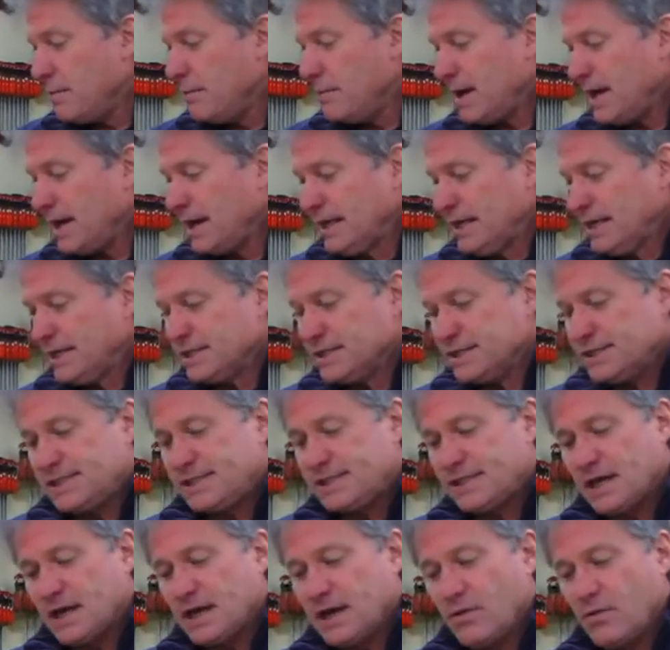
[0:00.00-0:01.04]
Mine
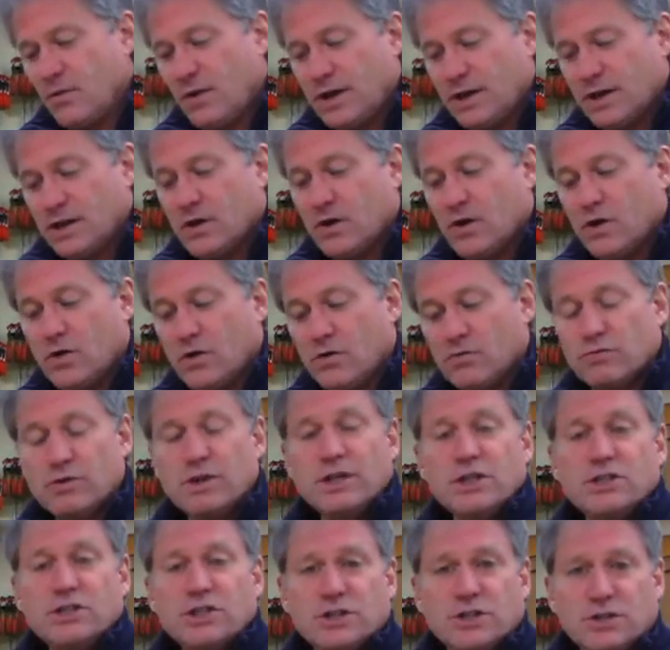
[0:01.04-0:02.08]
is uh, one of the
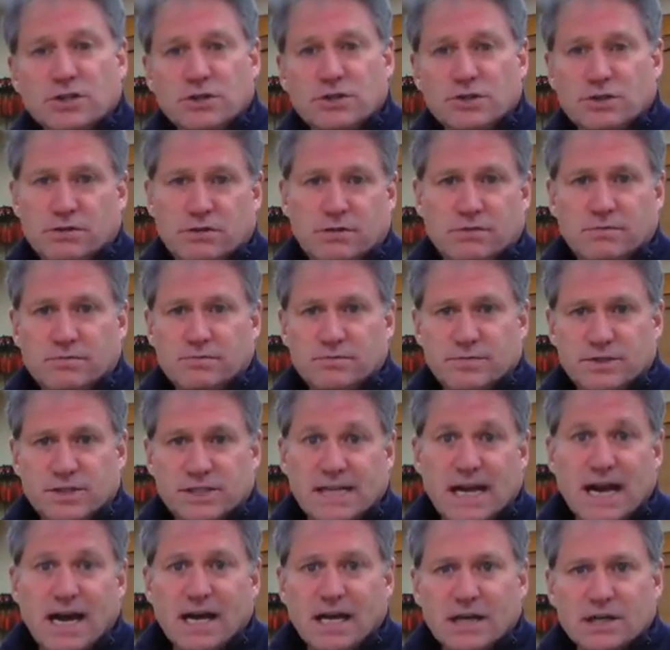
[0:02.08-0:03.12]
original
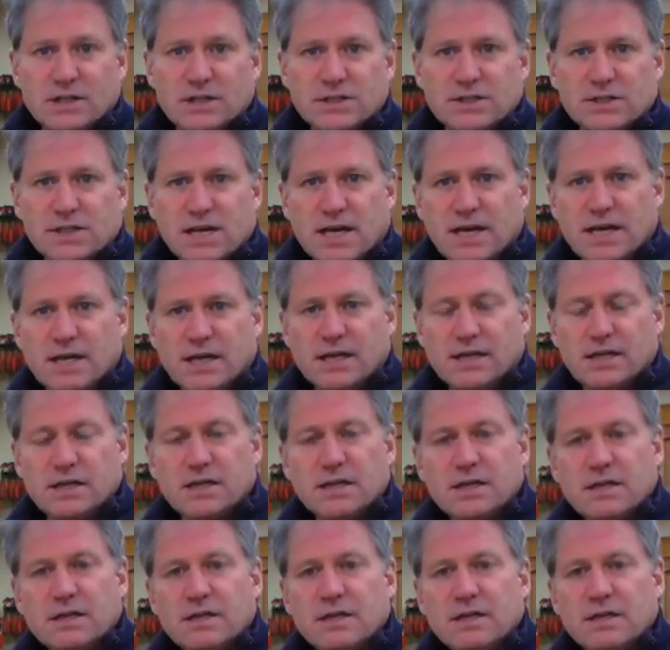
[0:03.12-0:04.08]
styles, and